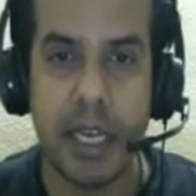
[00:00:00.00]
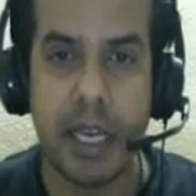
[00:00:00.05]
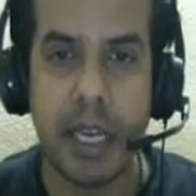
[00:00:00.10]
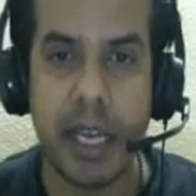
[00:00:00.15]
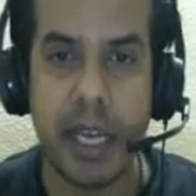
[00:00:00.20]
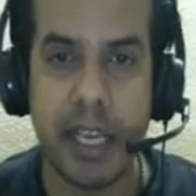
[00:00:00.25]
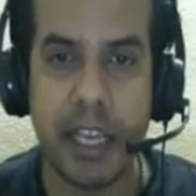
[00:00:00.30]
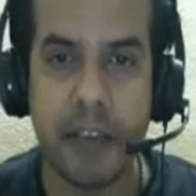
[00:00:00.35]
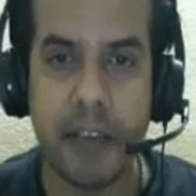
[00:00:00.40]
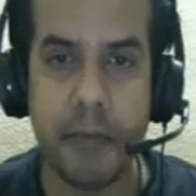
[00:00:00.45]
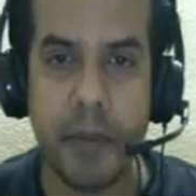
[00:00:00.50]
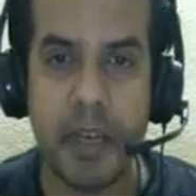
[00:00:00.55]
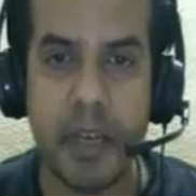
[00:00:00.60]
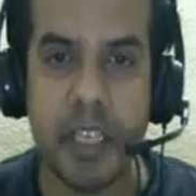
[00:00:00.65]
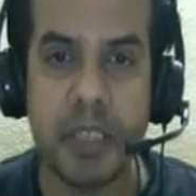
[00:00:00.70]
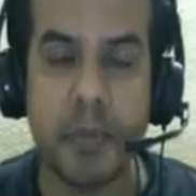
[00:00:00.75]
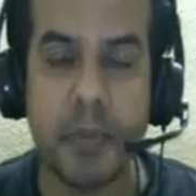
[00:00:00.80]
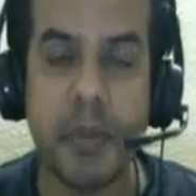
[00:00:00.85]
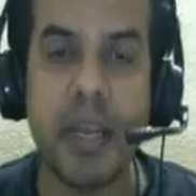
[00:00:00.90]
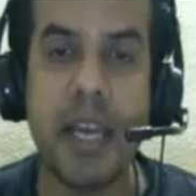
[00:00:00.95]
Like if my
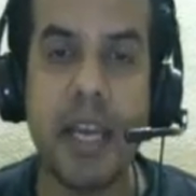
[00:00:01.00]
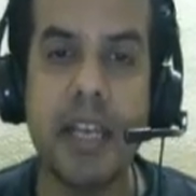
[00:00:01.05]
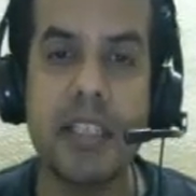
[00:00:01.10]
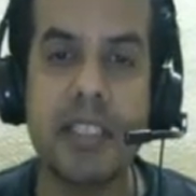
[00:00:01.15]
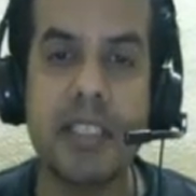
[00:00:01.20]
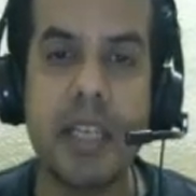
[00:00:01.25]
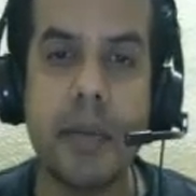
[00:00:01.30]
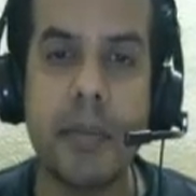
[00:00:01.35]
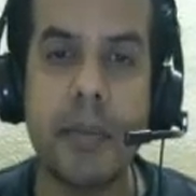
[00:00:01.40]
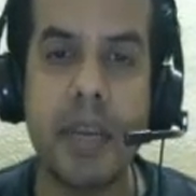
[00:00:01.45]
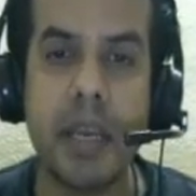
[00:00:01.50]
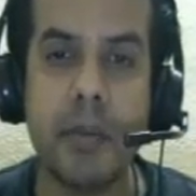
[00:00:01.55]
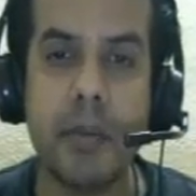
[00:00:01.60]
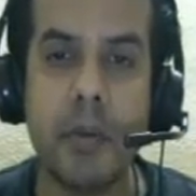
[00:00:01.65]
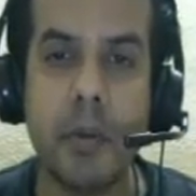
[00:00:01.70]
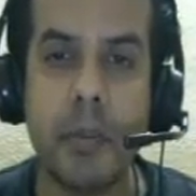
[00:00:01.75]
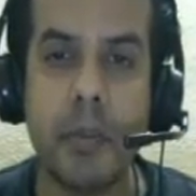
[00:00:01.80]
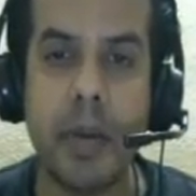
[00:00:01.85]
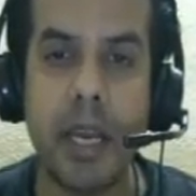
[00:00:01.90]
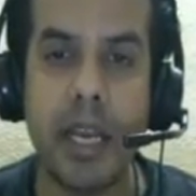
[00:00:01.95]
display ad is coming in
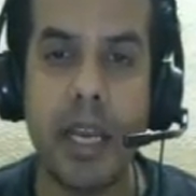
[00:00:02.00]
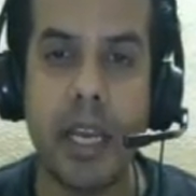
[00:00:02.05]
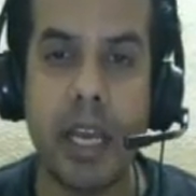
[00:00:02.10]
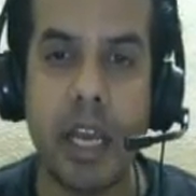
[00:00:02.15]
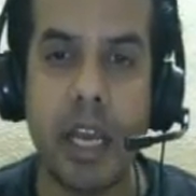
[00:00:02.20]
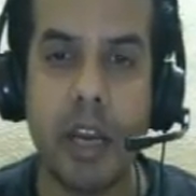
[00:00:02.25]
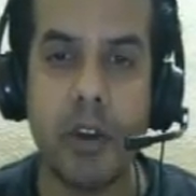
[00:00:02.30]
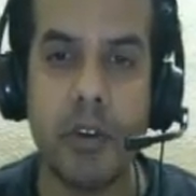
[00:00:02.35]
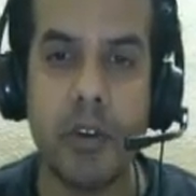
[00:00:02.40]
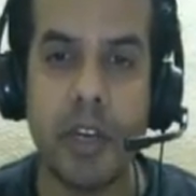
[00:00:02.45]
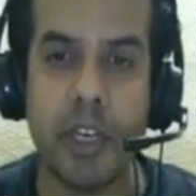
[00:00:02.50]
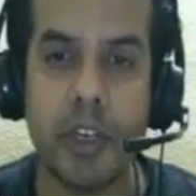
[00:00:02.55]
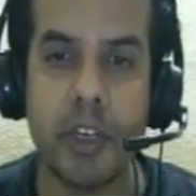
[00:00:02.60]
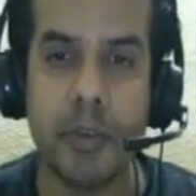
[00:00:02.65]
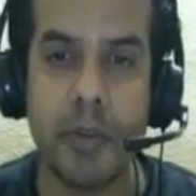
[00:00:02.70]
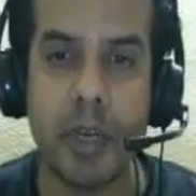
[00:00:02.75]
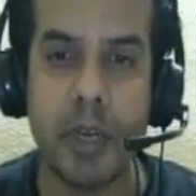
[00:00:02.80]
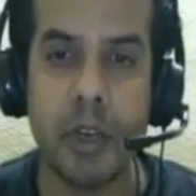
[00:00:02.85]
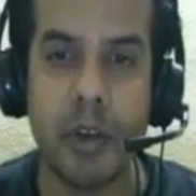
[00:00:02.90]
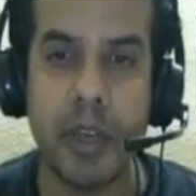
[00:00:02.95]
mobile, how it
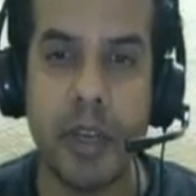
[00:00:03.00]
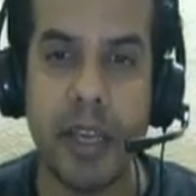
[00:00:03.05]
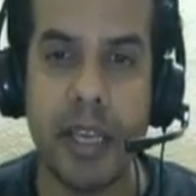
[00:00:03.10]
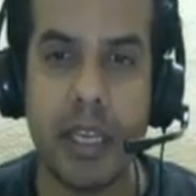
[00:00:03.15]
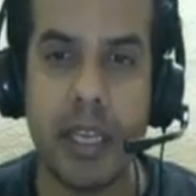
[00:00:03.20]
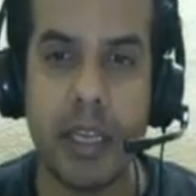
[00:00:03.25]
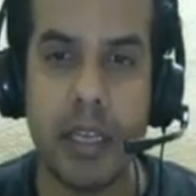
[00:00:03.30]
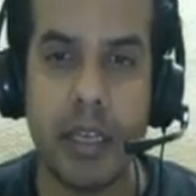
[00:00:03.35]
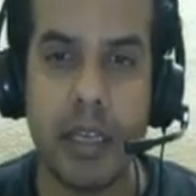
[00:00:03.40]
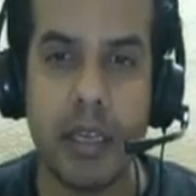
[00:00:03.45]
would be looking.